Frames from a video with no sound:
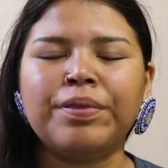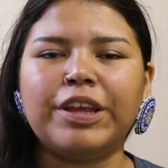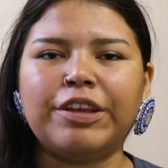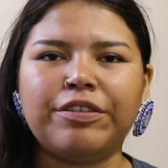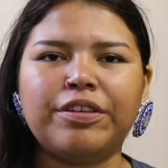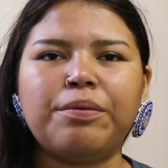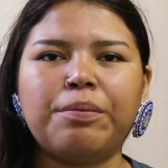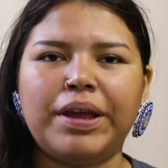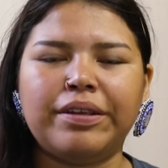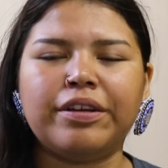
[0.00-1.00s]
This was an
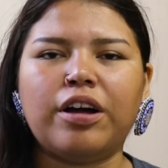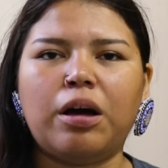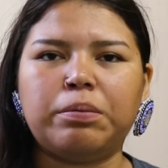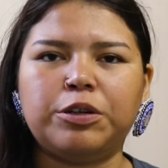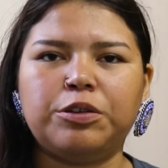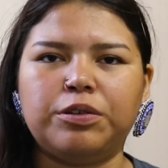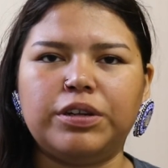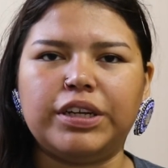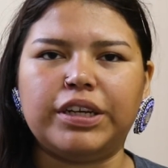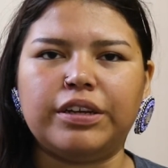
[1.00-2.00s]
amazing
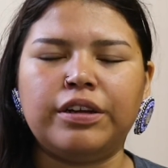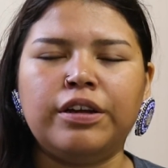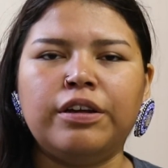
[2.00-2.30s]
opportunity